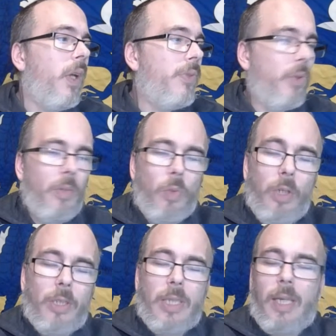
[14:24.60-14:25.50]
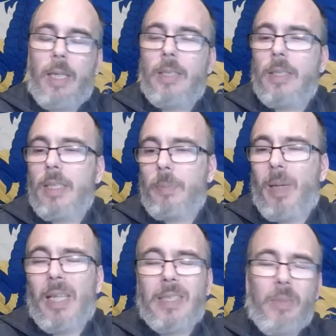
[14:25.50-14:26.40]
Thought he worked hard. His
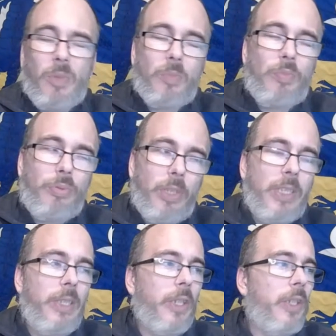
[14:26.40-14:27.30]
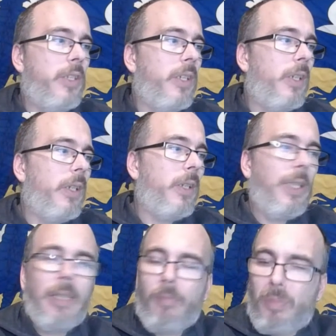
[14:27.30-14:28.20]
passing was pretty good.
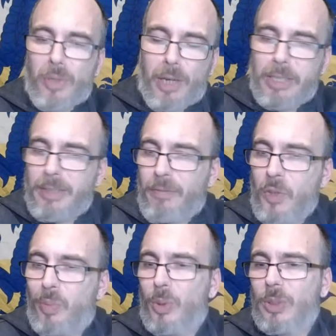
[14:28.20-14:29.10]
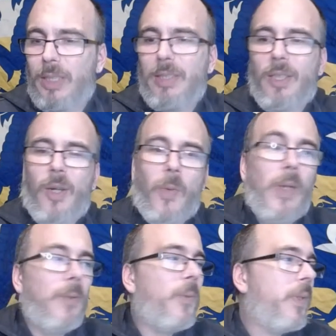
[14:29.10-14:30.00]
He even progressed a few balls into
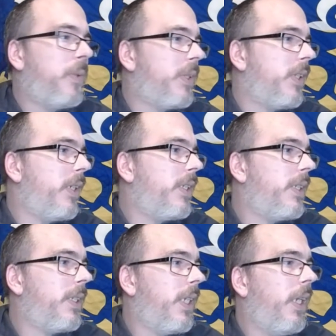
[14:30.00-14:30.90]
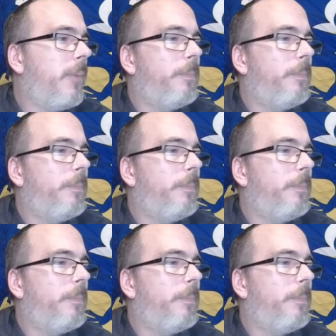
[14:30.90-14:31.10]
Colwill, which was nice to see.